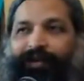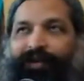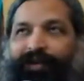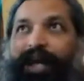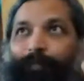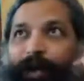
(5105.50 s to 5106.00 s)

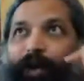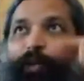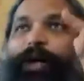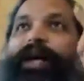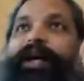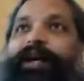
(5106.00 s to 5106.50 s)
I'm
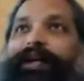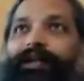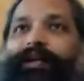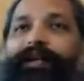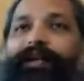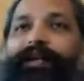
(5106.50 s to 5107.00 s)
aware
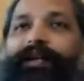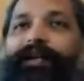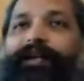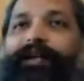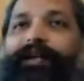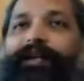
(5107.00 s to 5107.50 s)
that
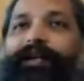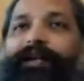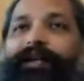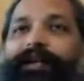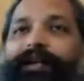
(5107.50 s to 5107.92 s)
I am.